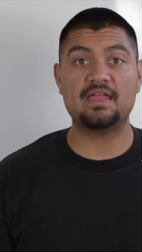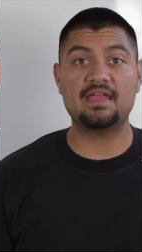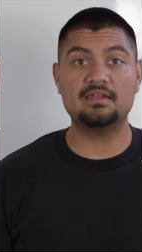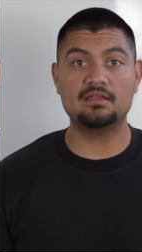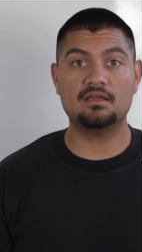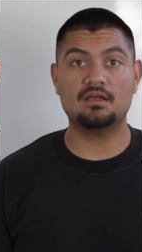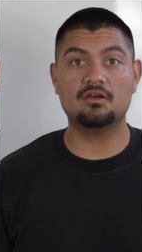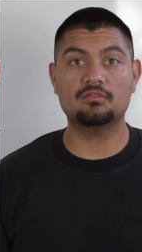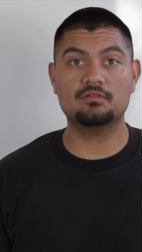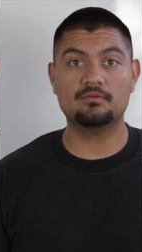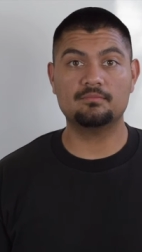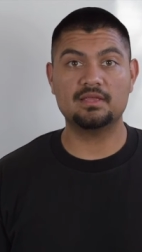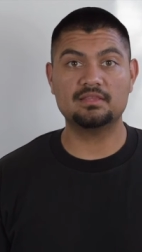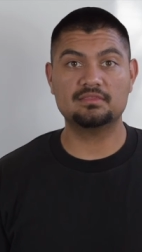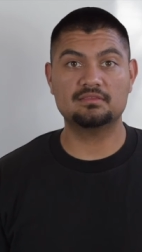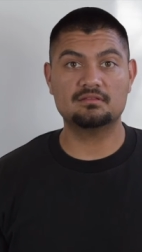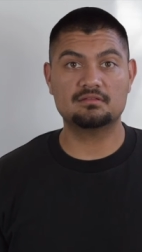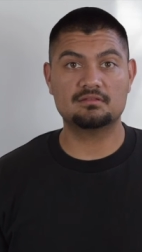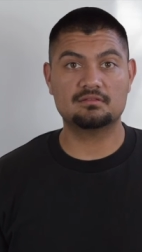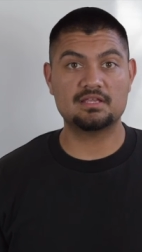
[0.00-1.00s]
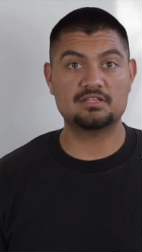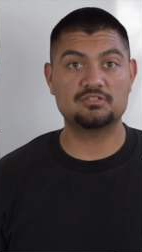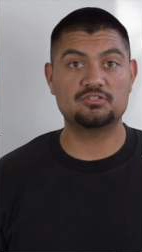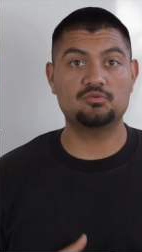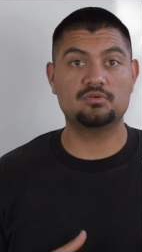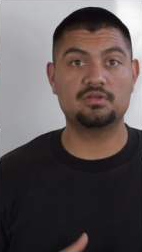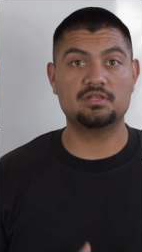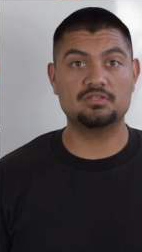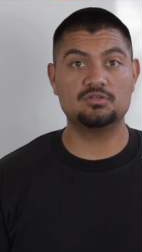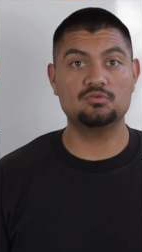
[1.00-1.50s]
any other methods that
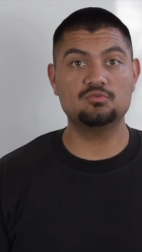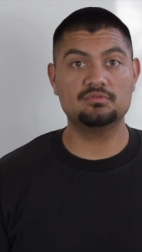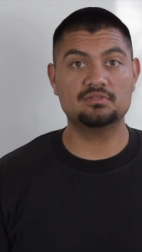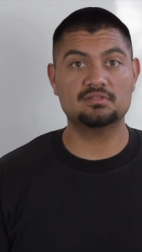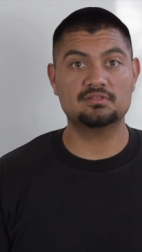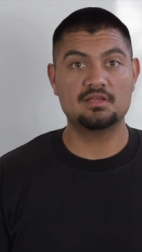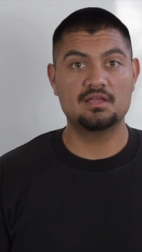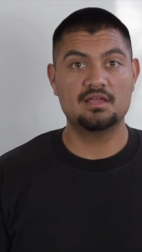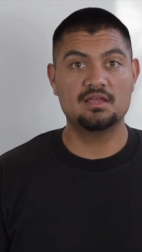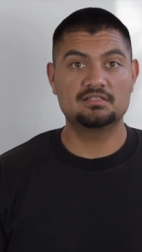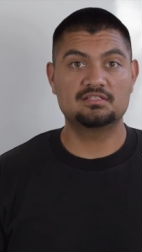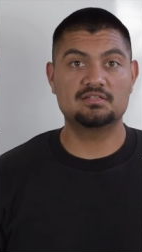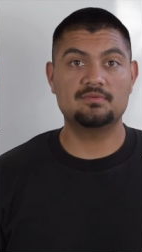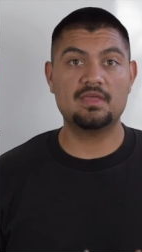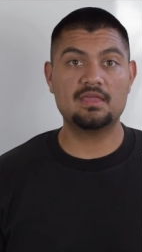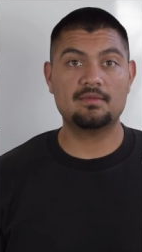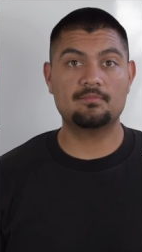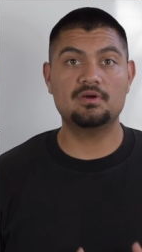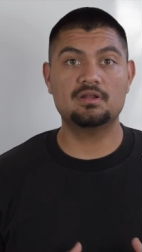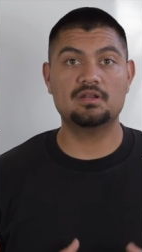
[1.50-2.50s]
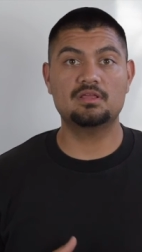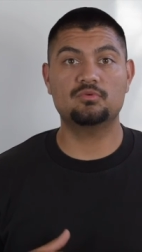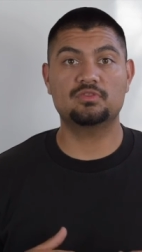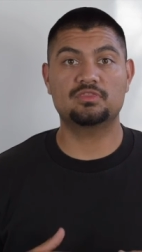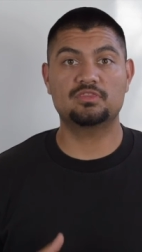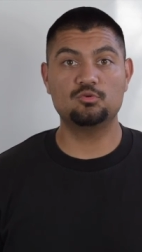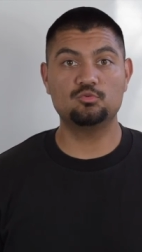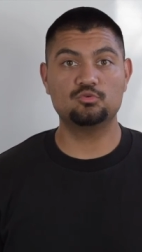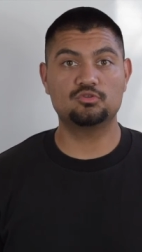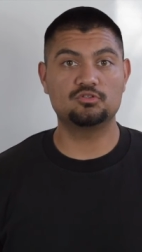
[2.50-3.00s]
you can use to make money
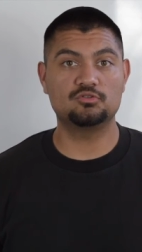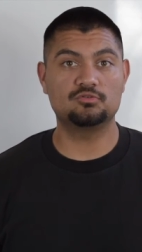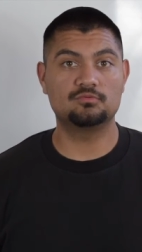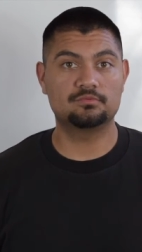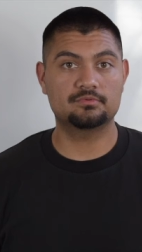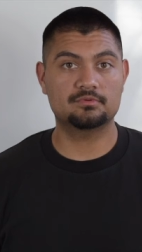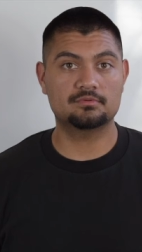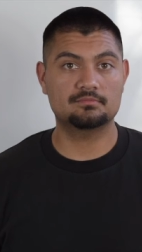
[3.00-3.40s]
with YouTube.